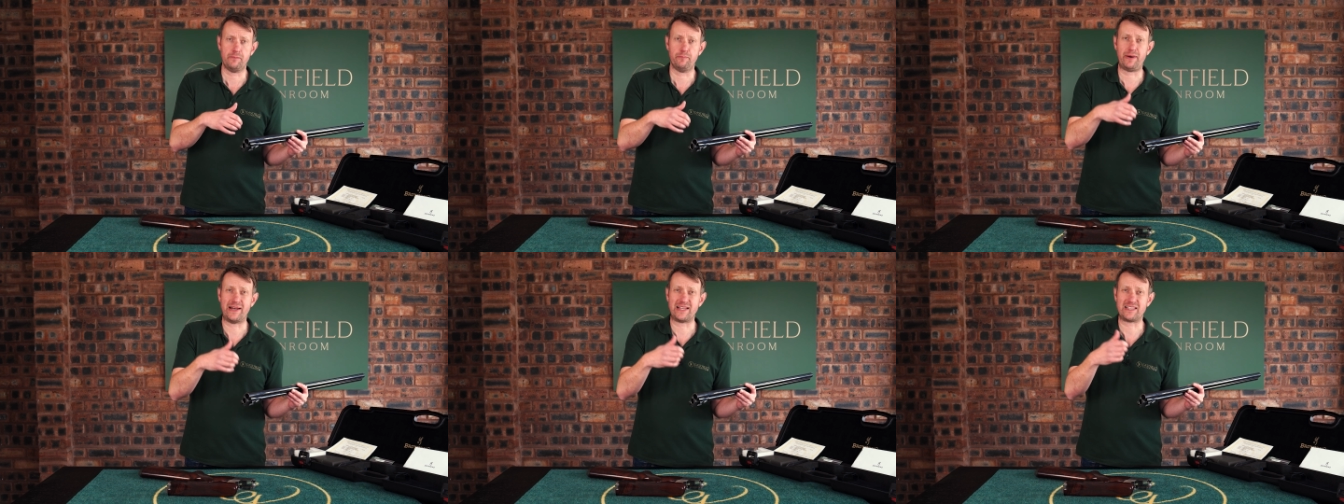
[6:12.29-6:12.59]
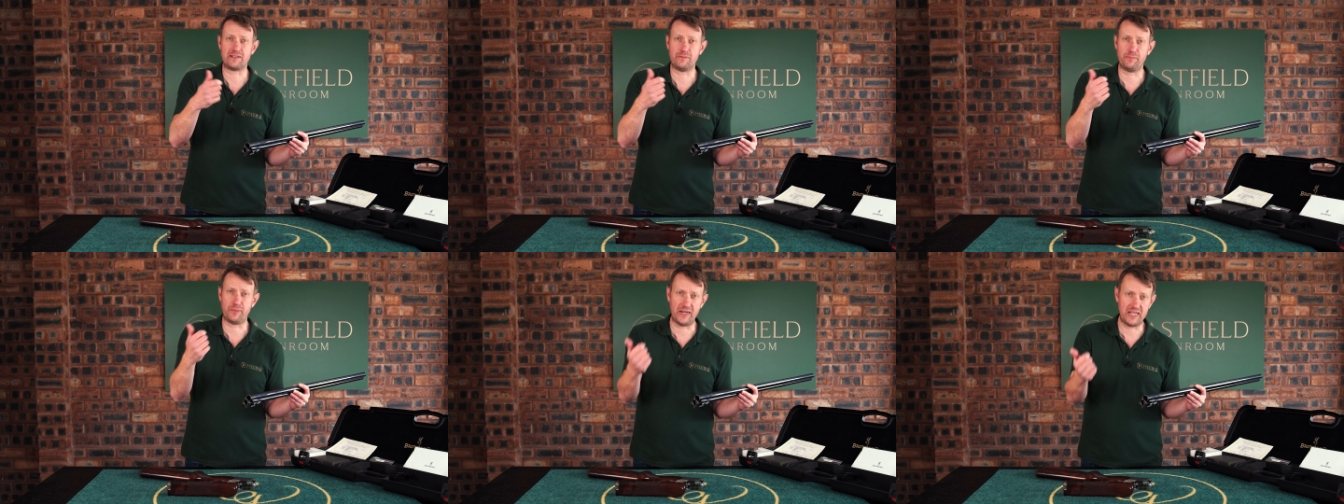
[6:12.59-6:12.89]

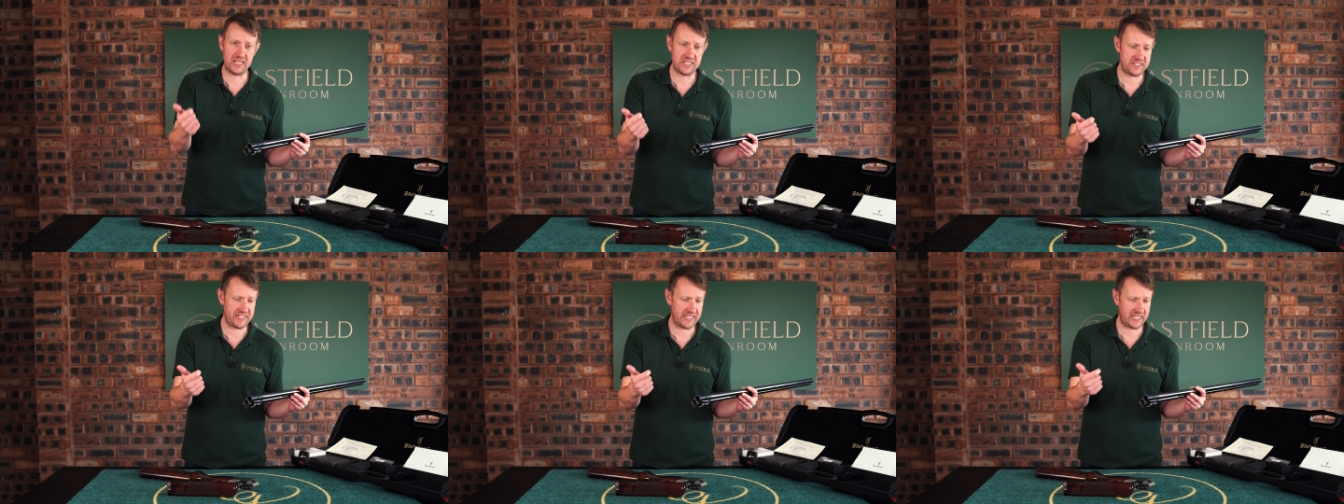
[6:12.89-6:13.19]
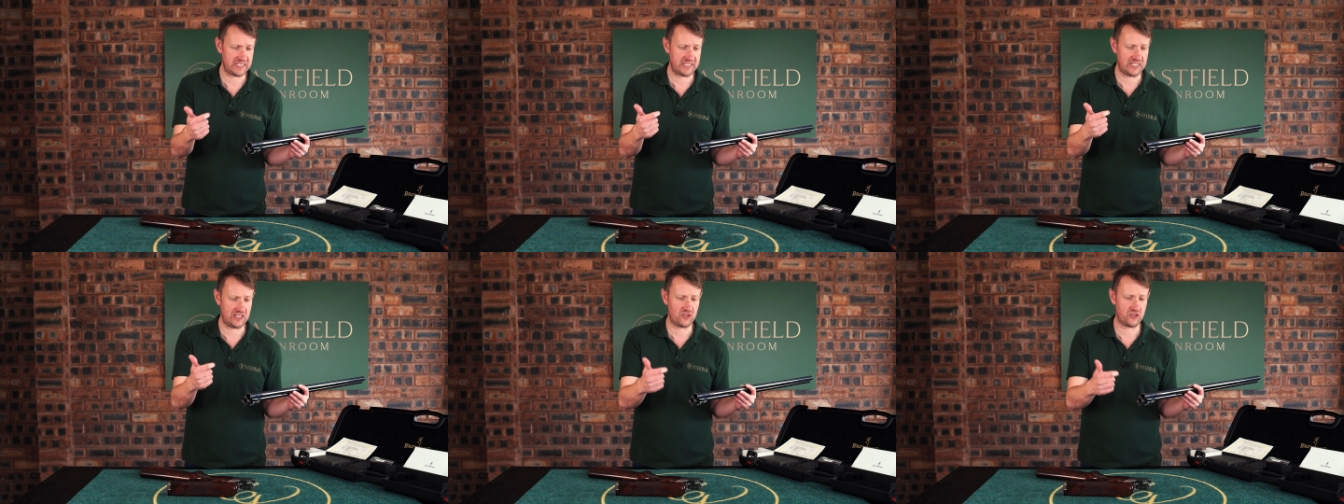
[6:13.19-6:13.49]
better
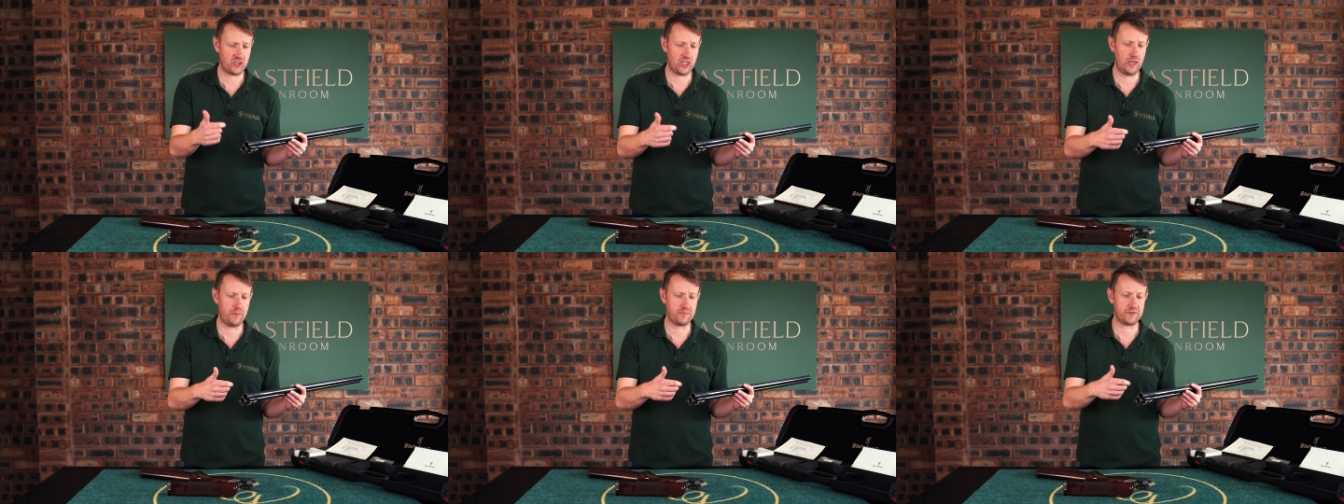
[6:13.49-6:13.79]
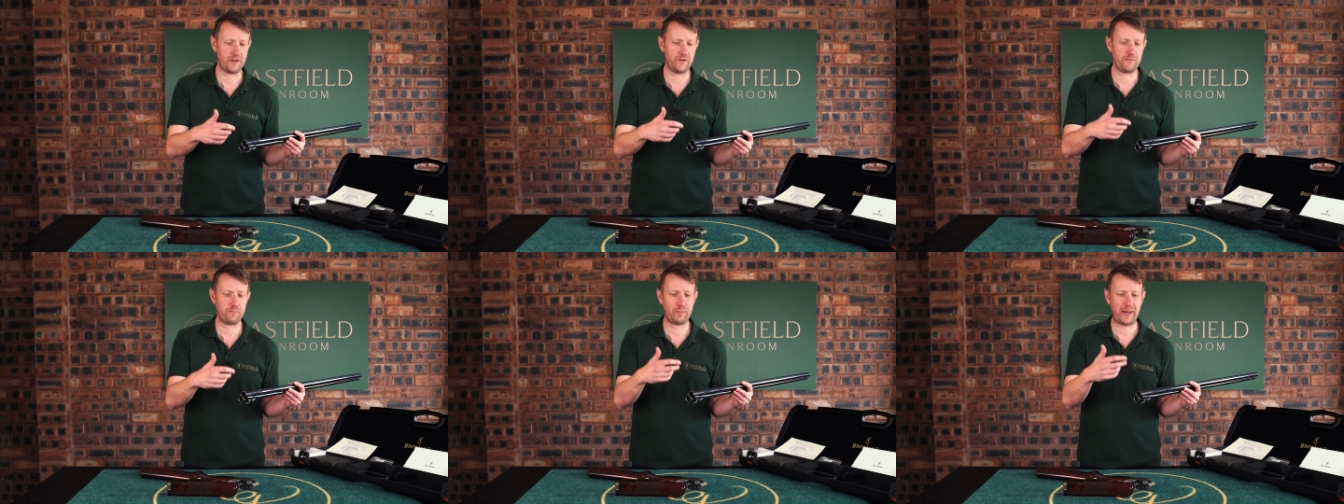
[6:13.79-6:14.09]
ballistics in terms
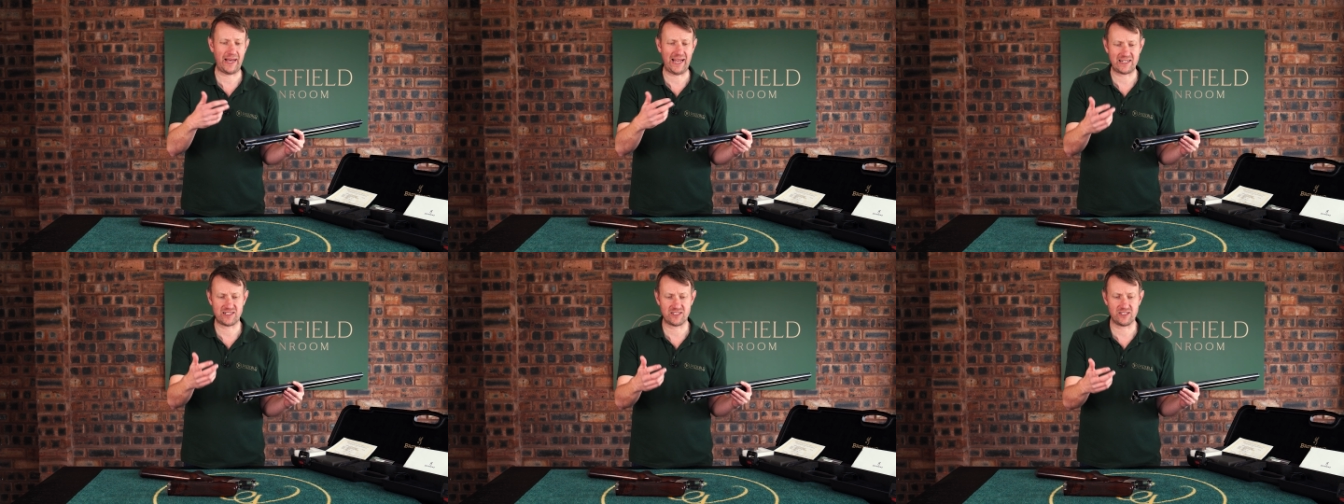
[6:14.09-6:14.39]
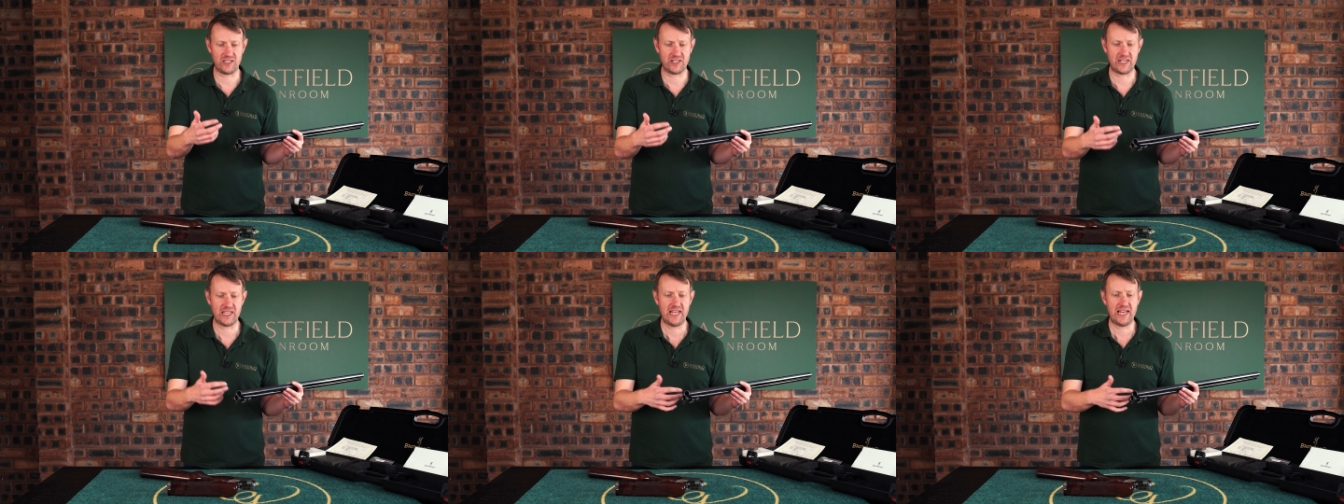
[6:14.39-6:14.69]
of
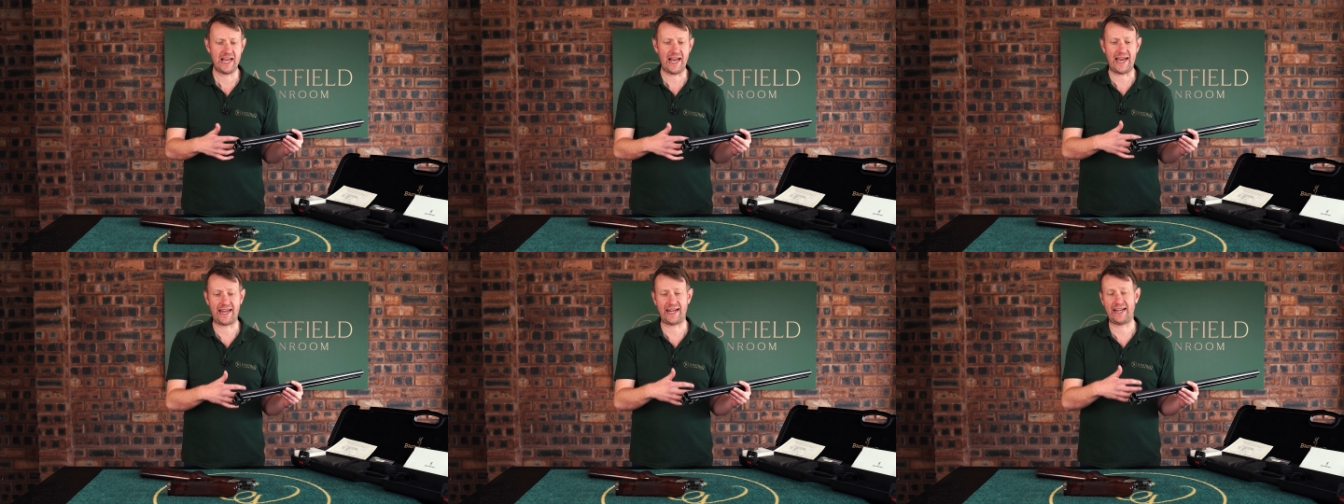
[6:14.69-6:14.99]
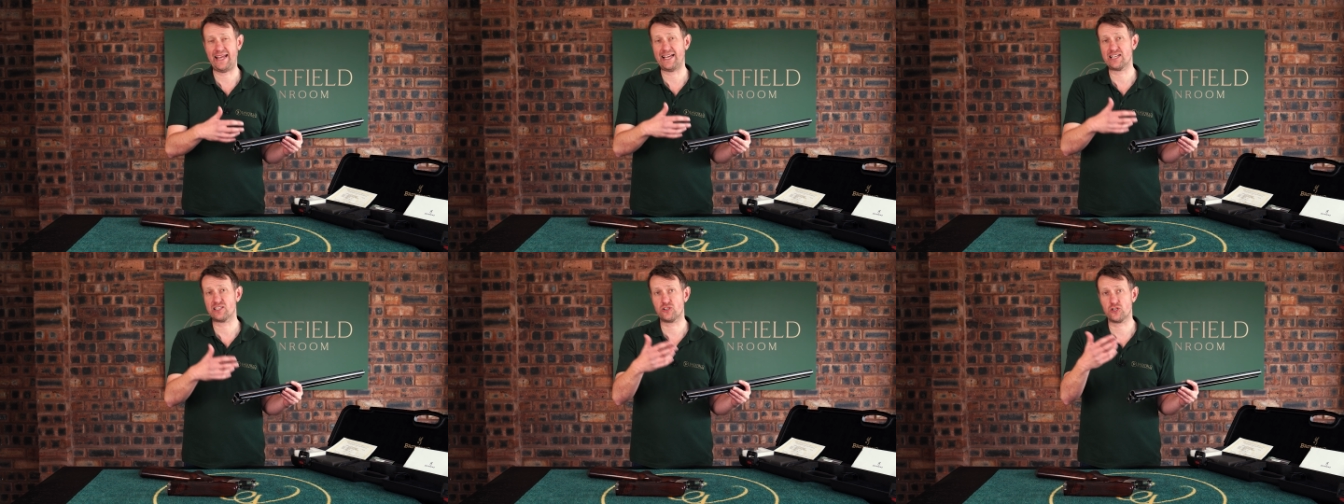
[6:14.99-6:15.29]
pattern and
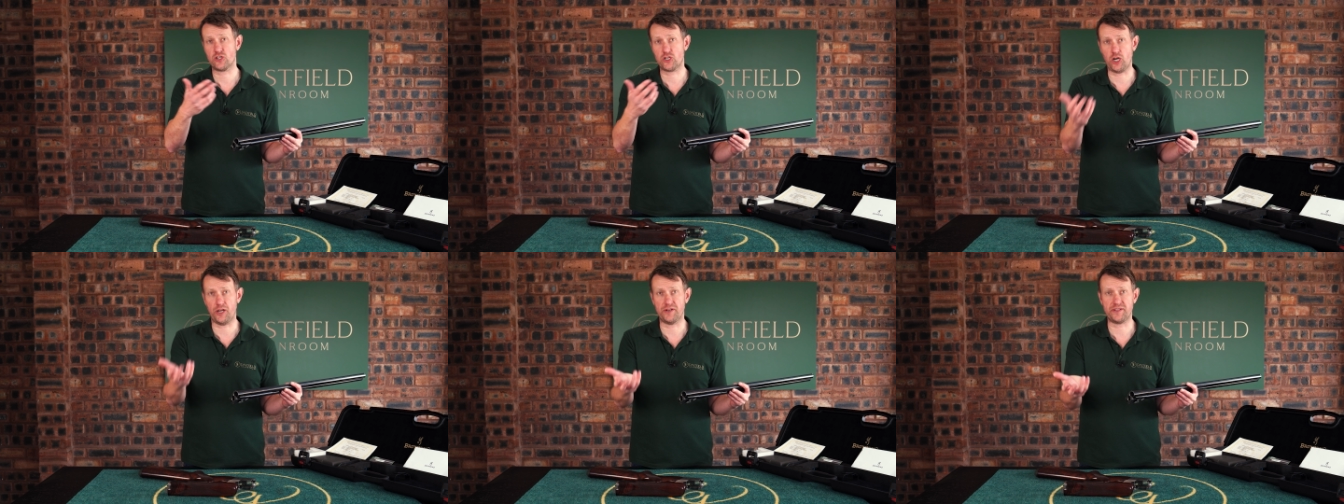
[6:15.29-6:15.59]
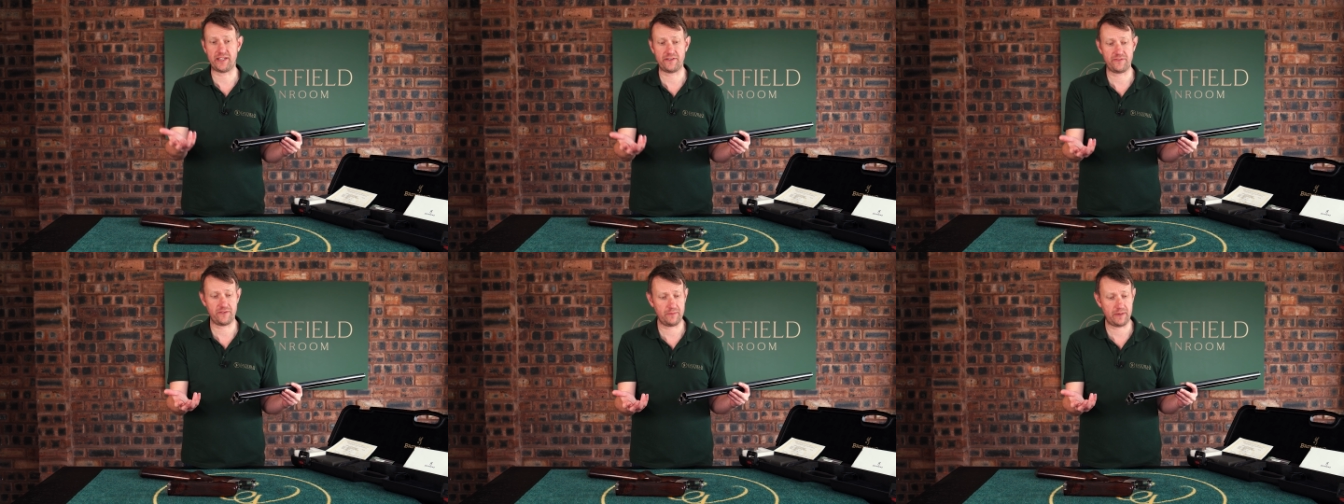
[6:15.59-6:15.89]
less shot
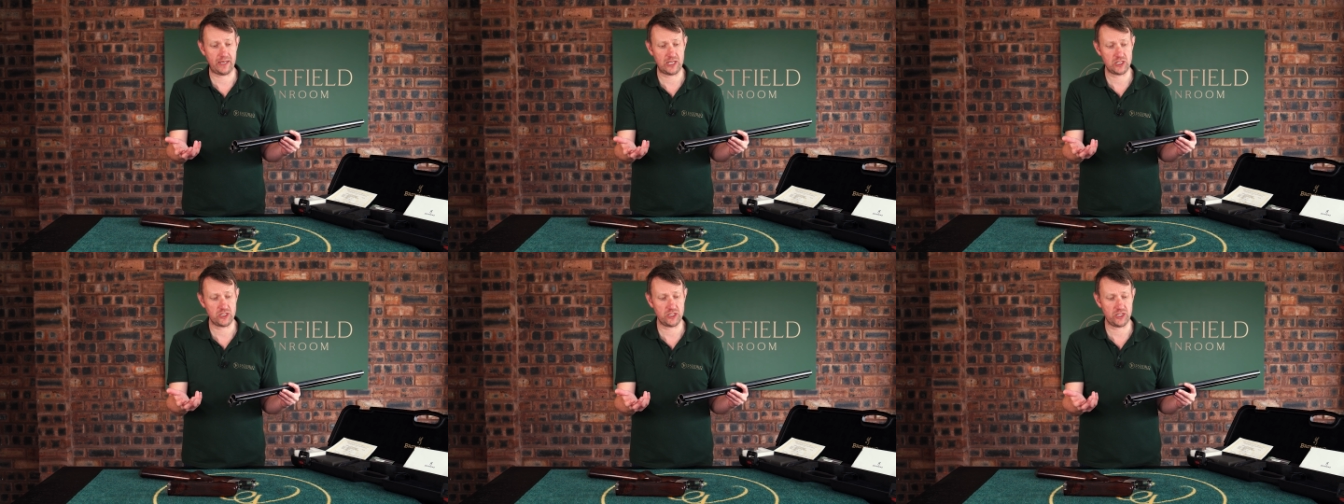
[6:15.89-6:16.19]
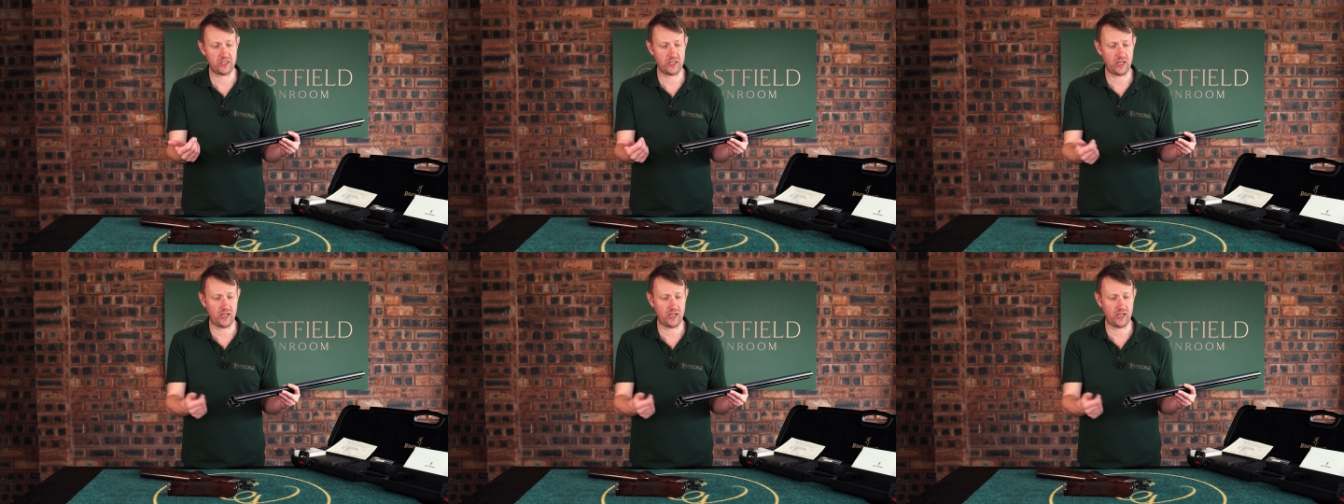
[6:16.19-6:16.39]
deformation